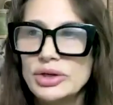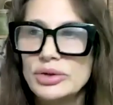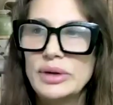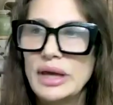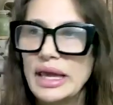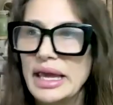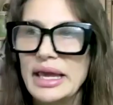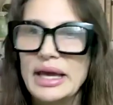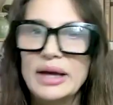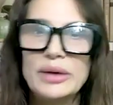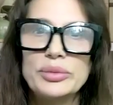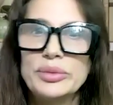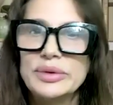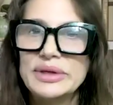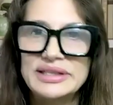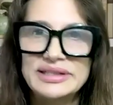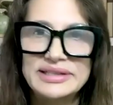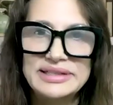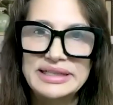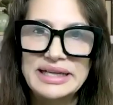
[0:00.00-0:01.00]
you can't
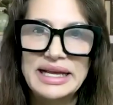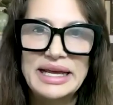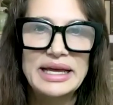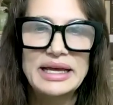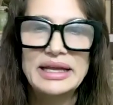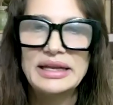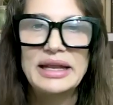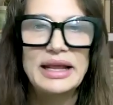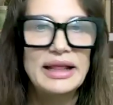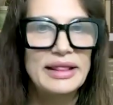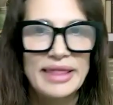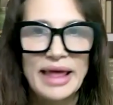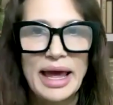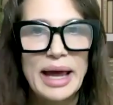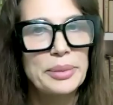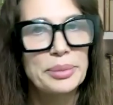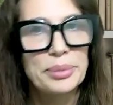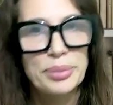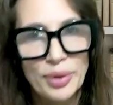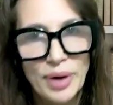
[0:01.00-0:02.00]
withstand
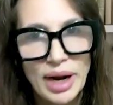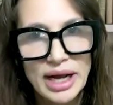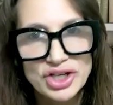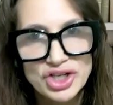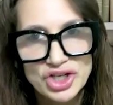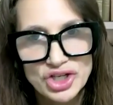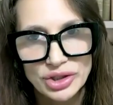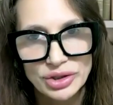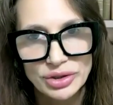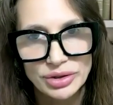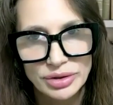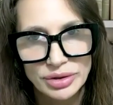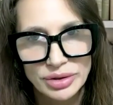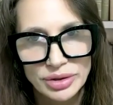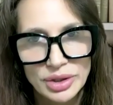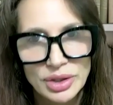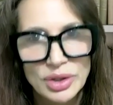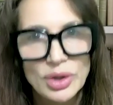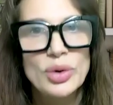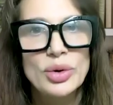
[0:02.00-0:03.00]
that pressure.
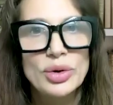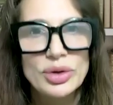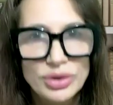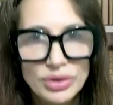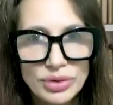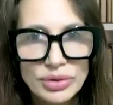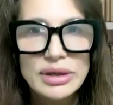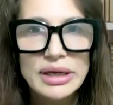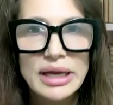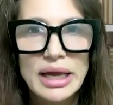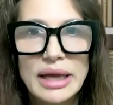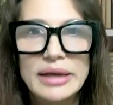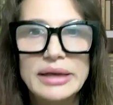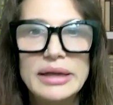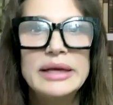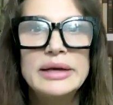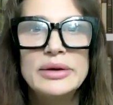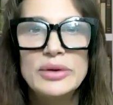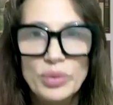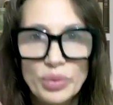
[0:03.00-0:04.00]
You can
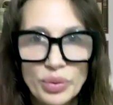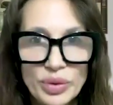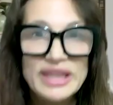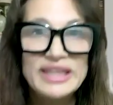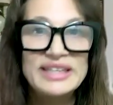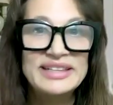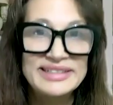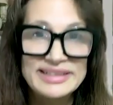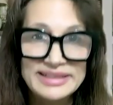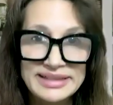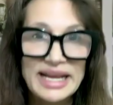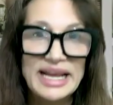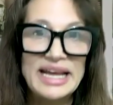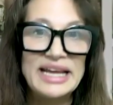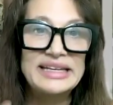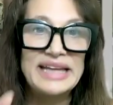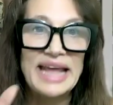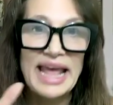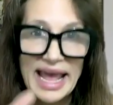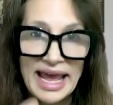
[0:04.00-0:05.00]

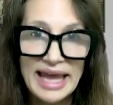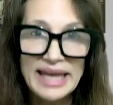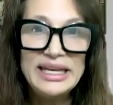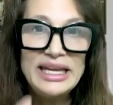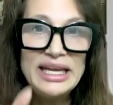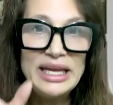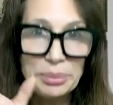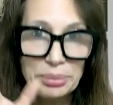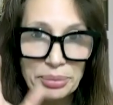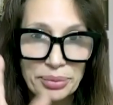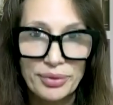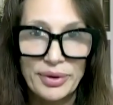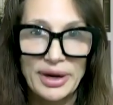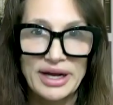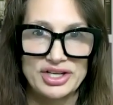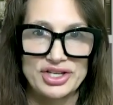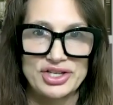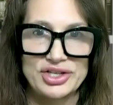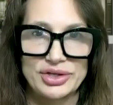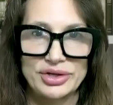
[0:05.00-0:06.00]
withstand any
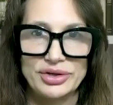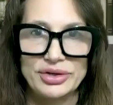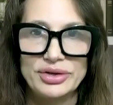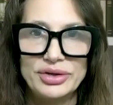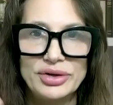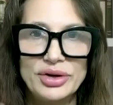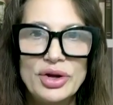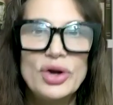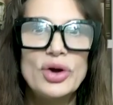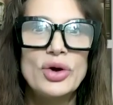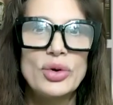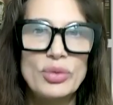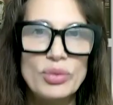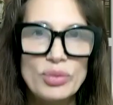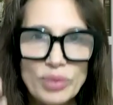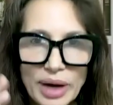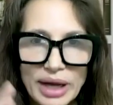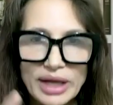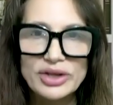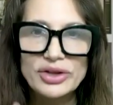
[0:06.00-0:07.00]
pressure
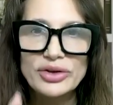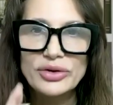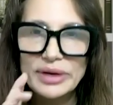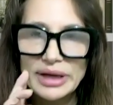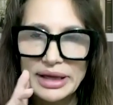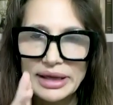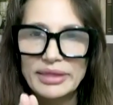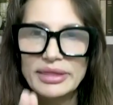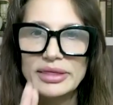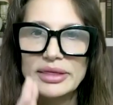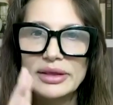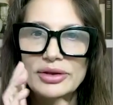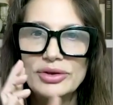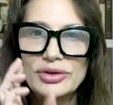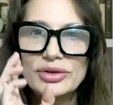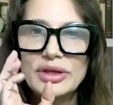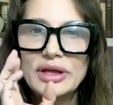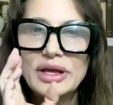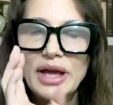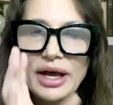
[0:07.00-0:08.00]
when you're in
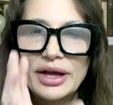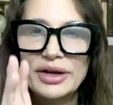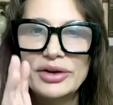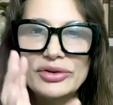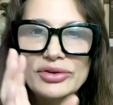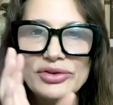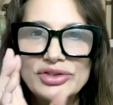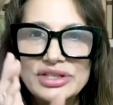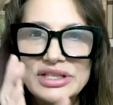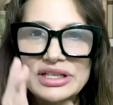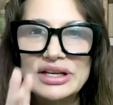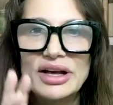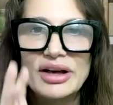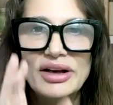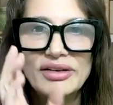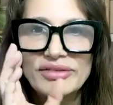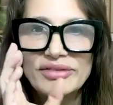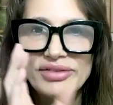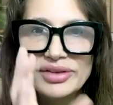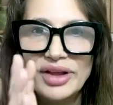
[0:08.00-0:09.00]
the energy
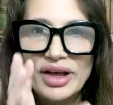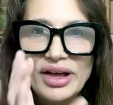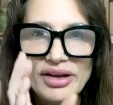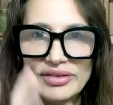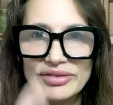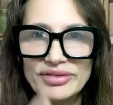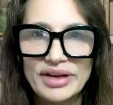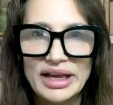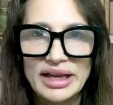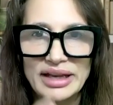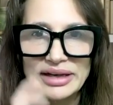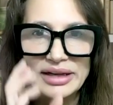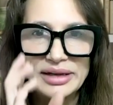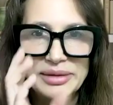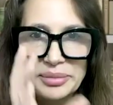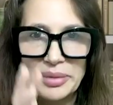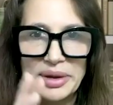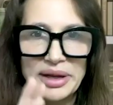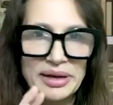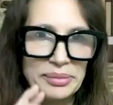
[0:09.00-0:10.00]
of love and
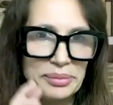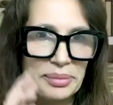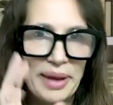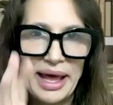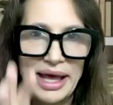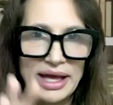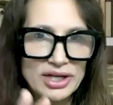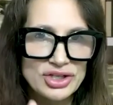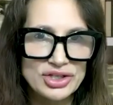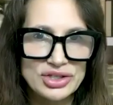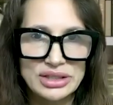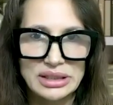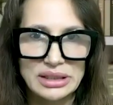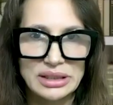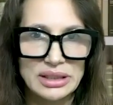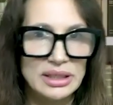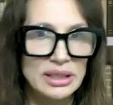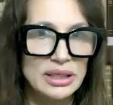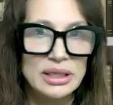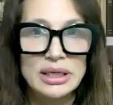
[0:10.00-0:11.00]
in
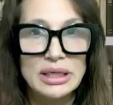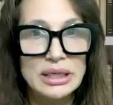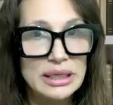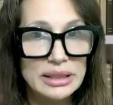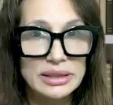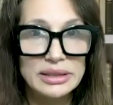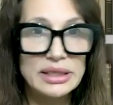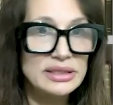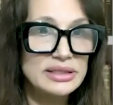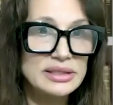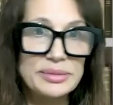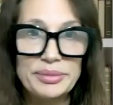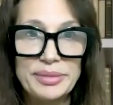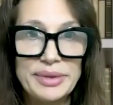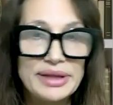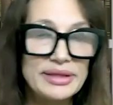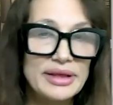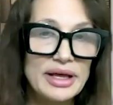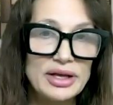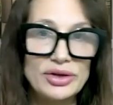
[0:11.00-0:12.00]
passion. It doesn't
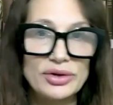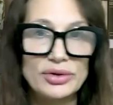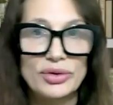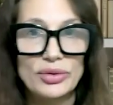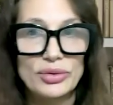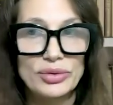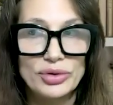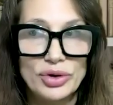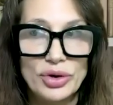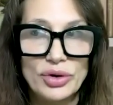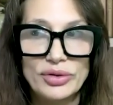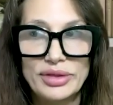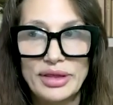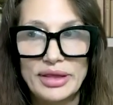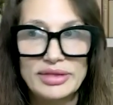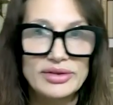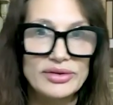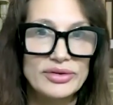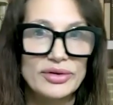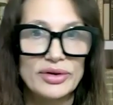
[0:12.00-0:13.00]
mean that you don't know
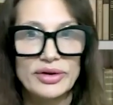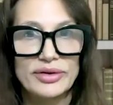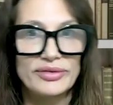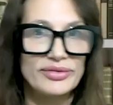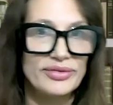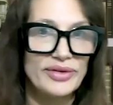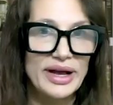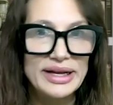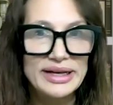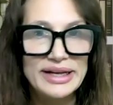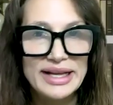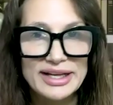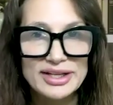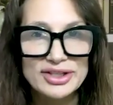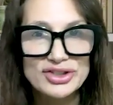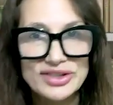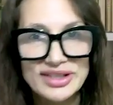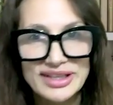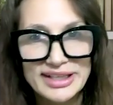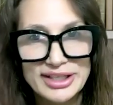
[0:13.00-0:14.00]
that there are
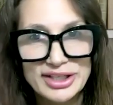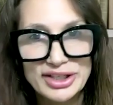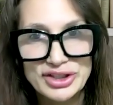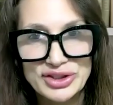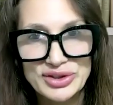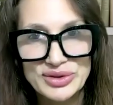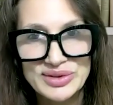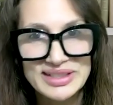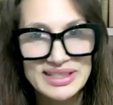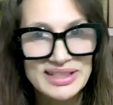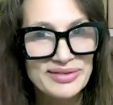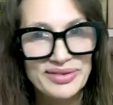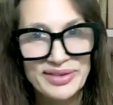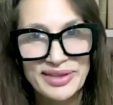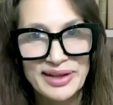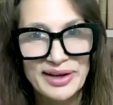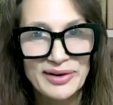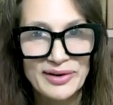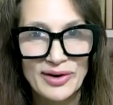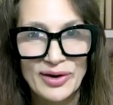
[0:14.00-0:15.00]
financial issues if
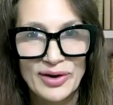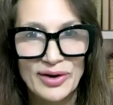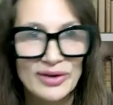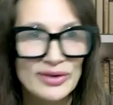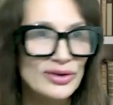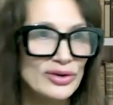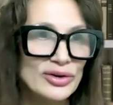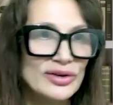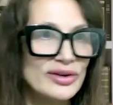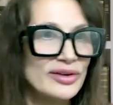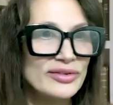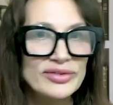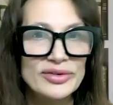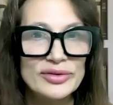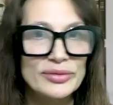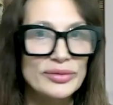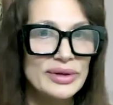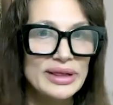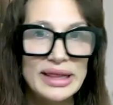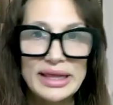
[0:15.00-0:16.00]
there are, or if a
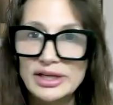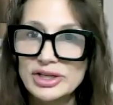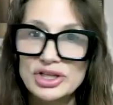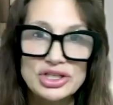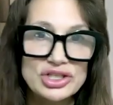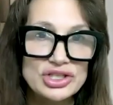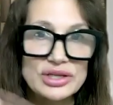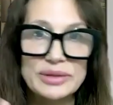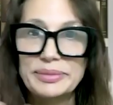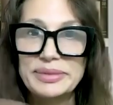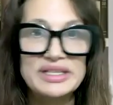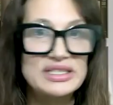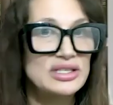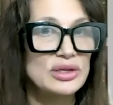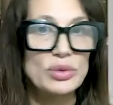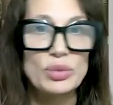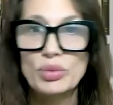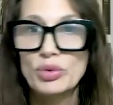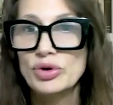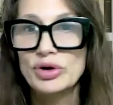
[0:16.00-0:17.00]
relationship
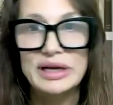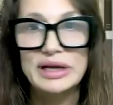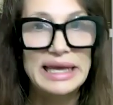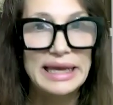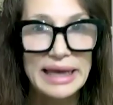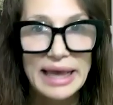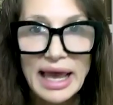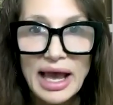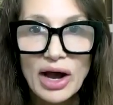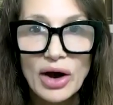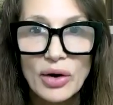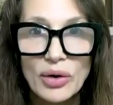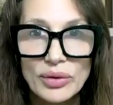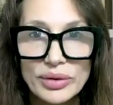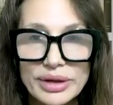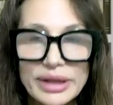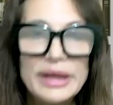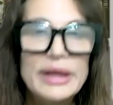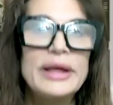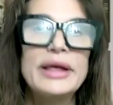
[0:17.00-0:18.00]
isn't working
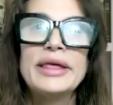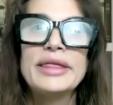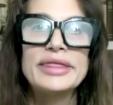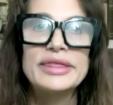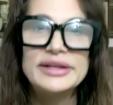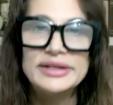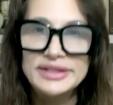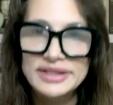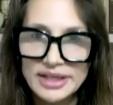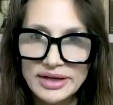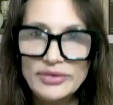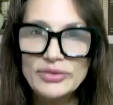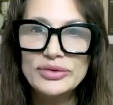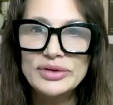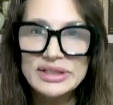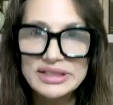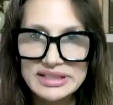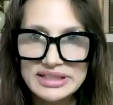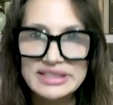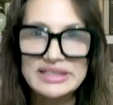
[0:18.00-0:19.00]
out. The
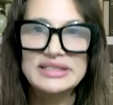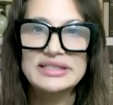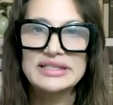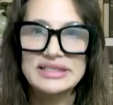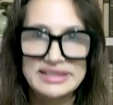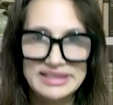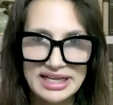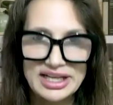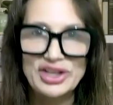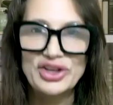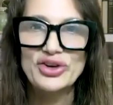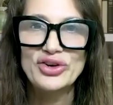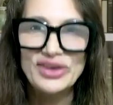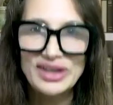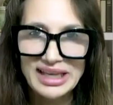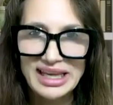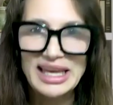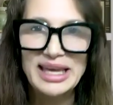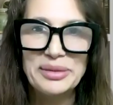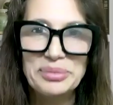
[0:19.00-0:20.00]
difference is that you're
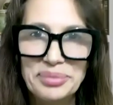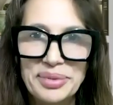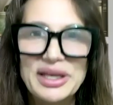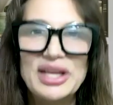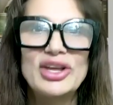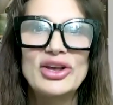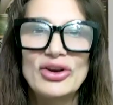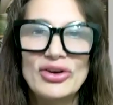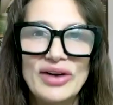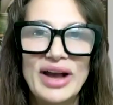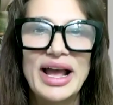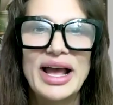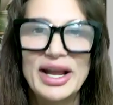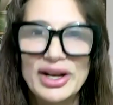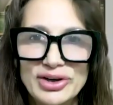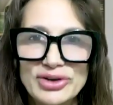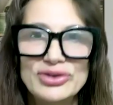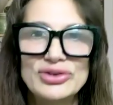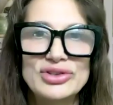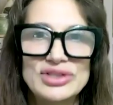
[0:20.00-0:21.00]
keeping your
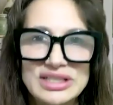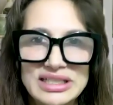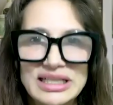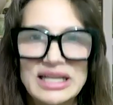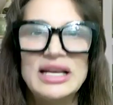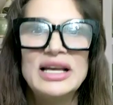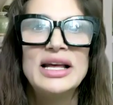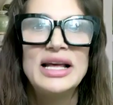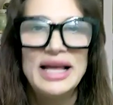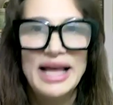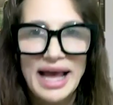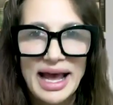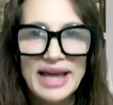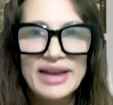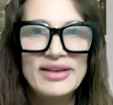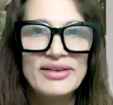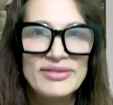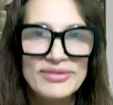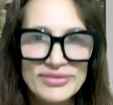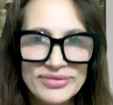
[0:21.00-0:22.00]
energy
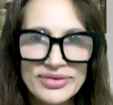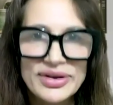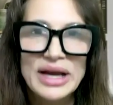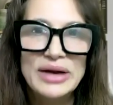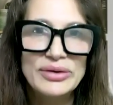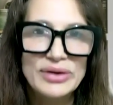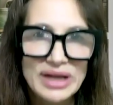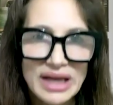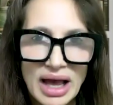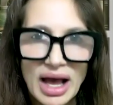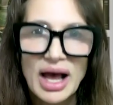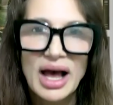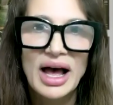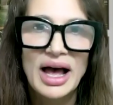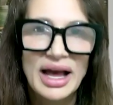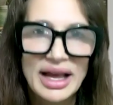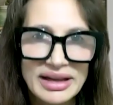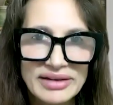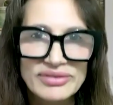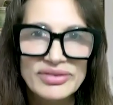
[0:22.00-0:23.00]
at a very
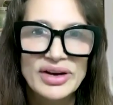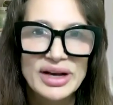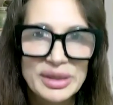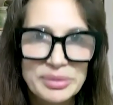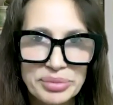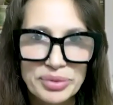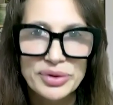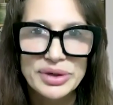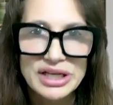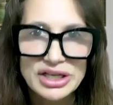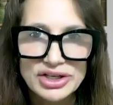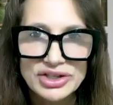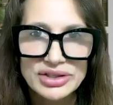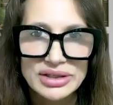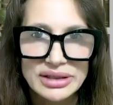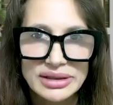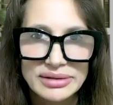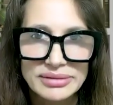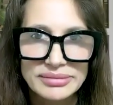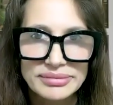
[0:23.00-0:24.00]
high
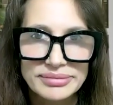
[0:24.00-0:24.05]
vibration.